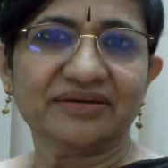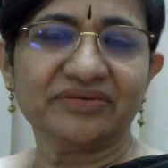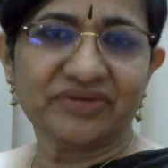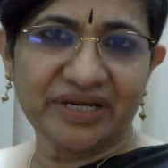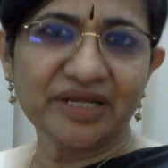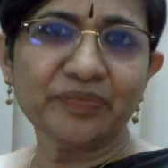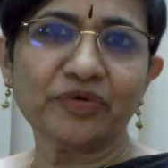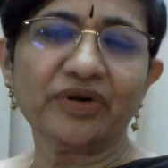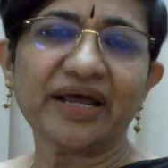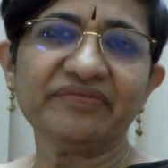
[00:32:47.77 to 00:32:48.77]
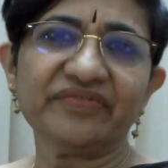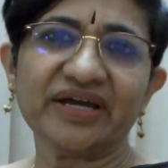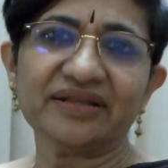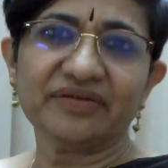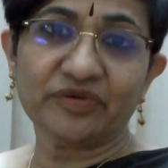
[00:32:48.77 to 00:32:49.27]
training program
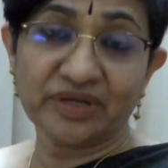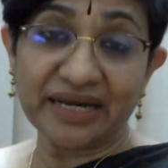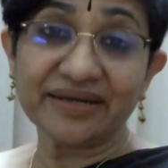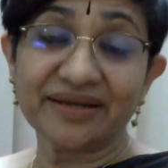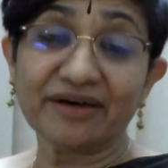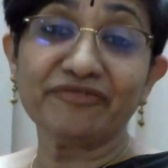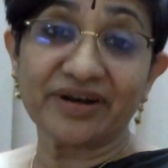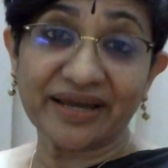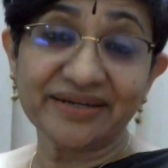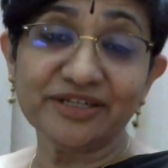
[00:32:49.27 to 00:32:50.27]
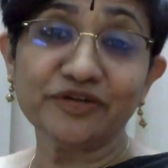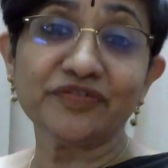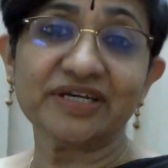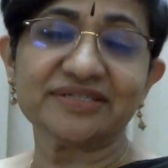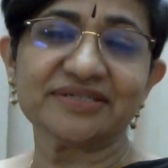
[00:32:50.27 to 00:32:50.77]
where they would get enough variety
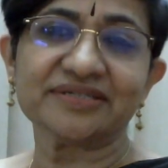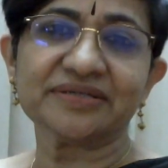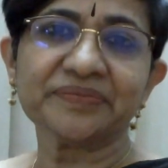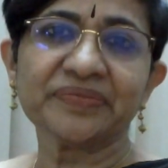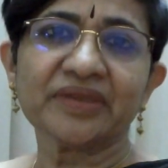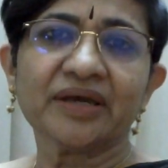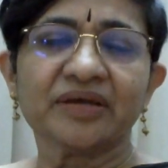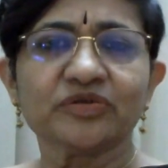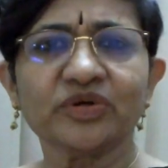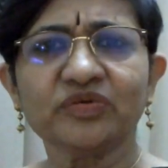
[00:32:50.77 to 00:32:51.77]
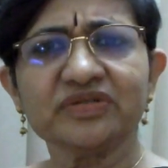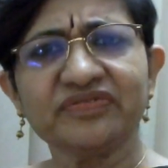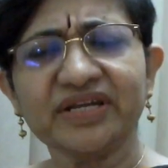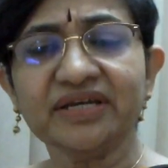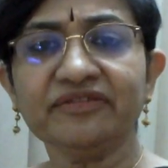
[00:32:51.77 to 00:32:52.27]
of cases. So it was
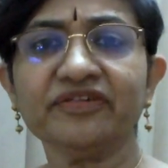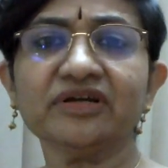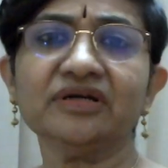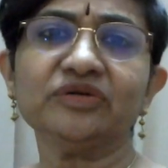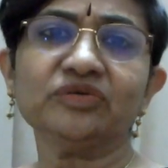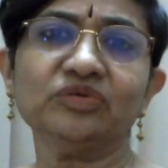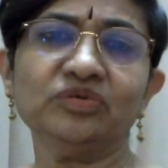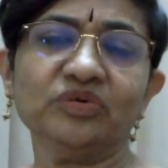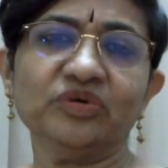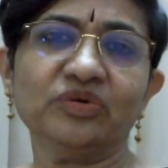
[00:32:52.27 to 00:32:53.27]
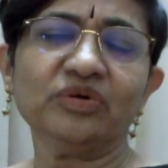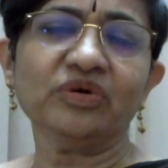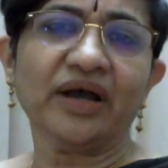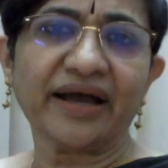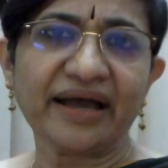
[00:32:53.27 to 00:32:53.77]
very difficult to
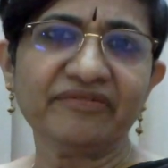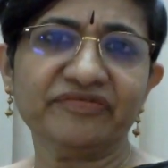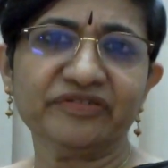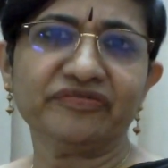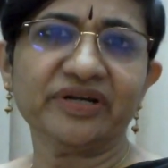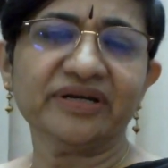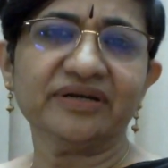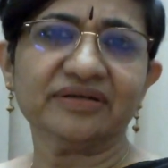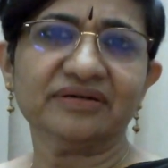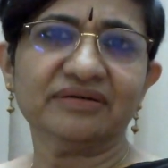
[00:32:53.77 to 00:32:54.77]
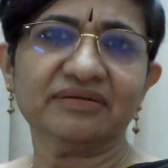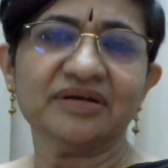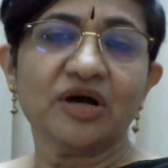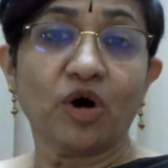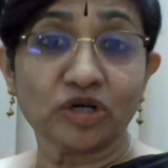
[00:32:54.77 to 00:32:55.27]
have different
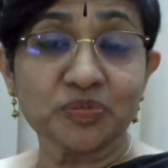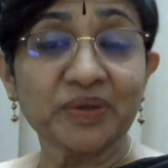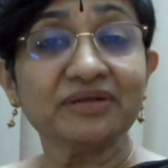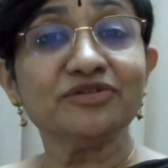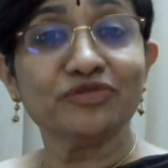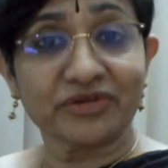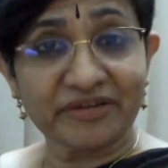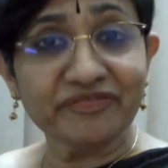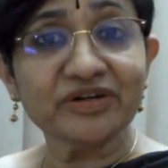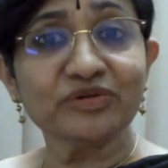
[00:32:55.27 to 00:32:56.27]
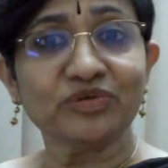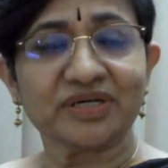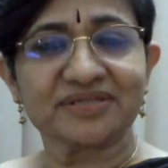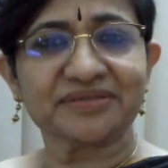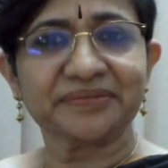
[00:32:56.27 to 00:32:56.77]
hospitals to refer to
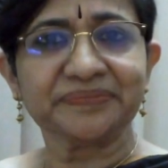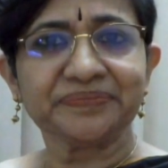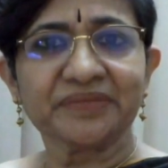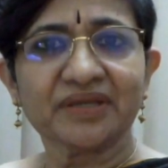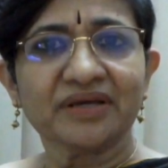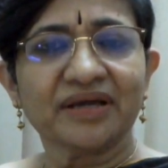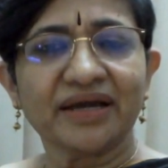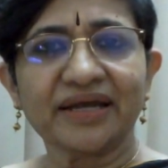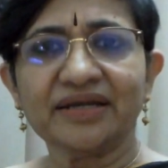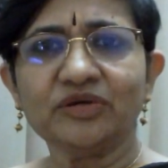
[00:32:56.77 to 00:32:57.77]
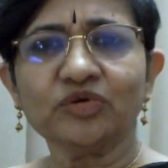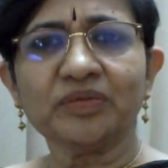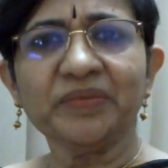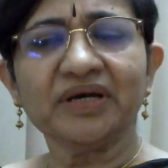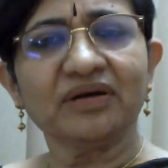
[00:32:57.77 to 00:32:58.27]
us, and it took
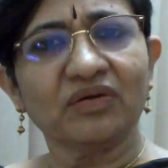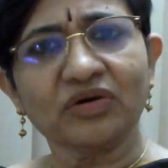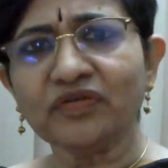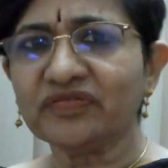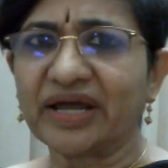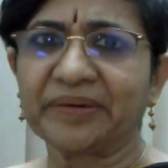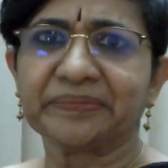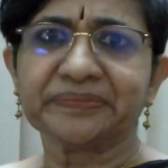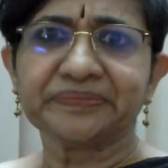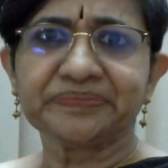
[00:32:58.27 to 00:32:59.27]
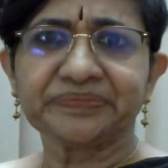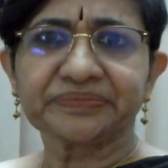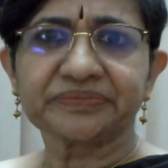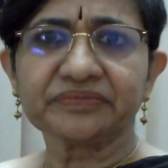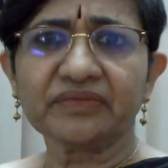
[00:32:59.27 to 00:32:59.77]
me a lot of time,
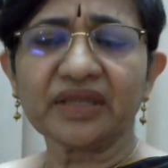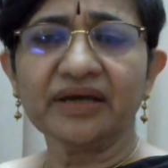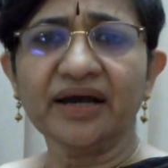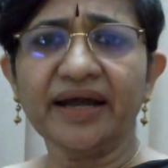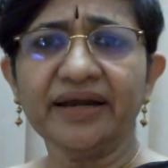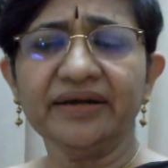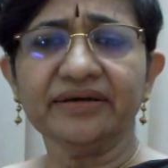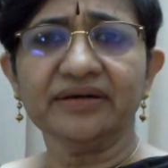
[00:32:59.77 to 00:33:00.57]
and